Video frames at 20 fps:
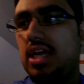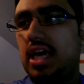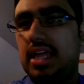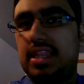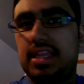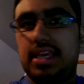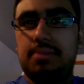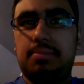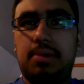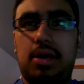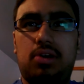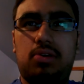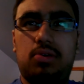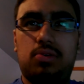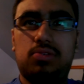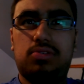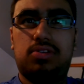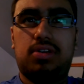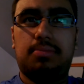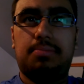I think in my
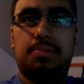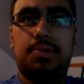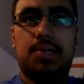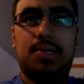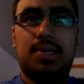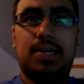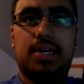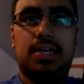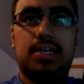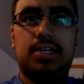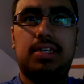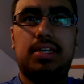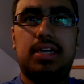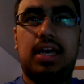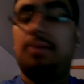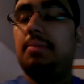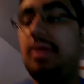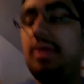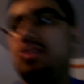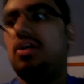old computer,
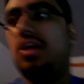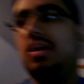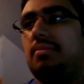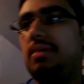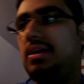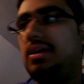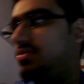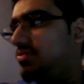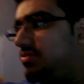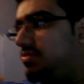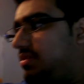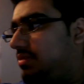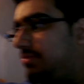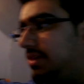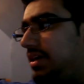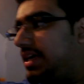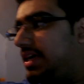not in my old one,